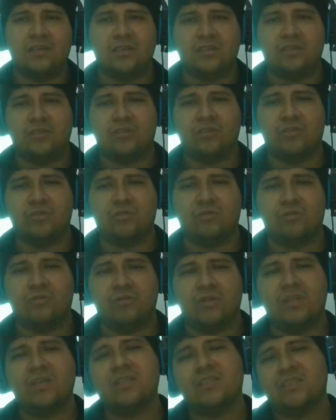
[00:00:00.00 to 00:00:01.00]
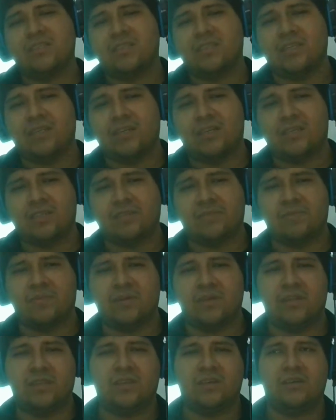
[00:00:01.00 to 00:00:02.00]
So let's start
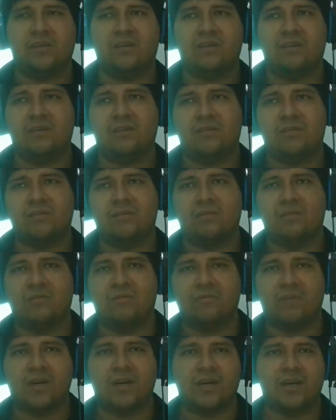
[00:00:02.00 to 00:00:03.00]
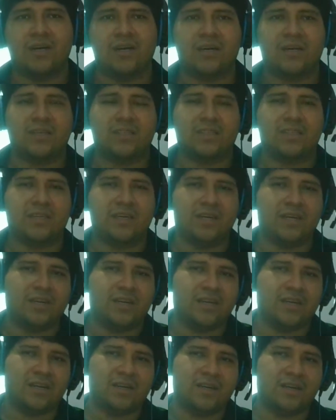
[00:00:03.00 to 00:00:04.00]
explaining what I
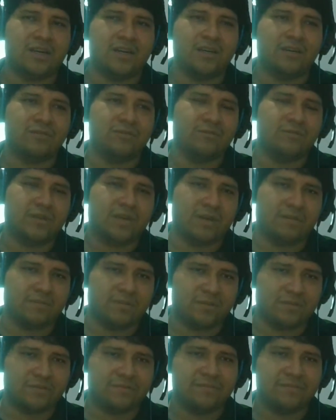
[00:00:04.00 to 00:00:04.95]
could have done.